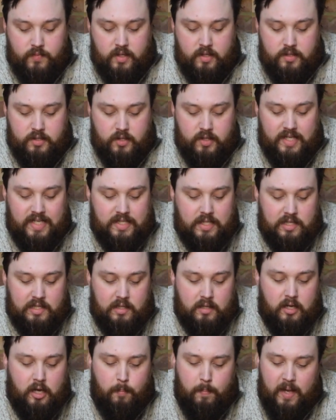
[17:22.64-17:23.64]
So these little
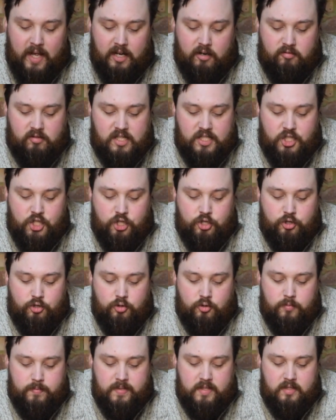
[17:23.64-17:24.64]
capillary
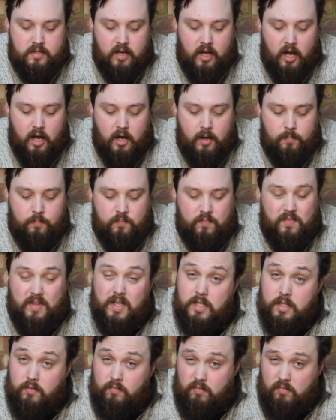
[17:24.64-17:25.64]
tubes,
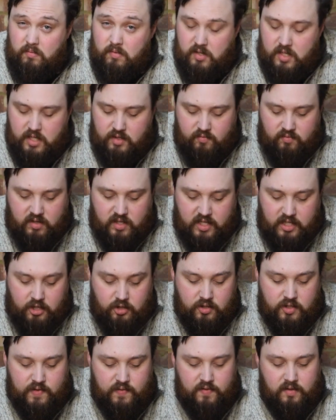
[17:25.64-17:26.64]
these are really
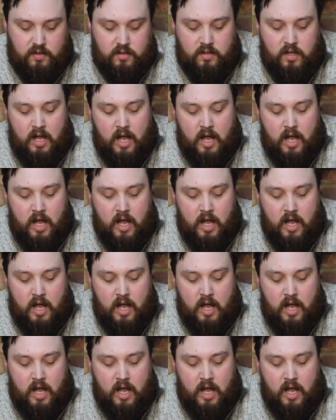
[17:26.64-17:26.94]
useful.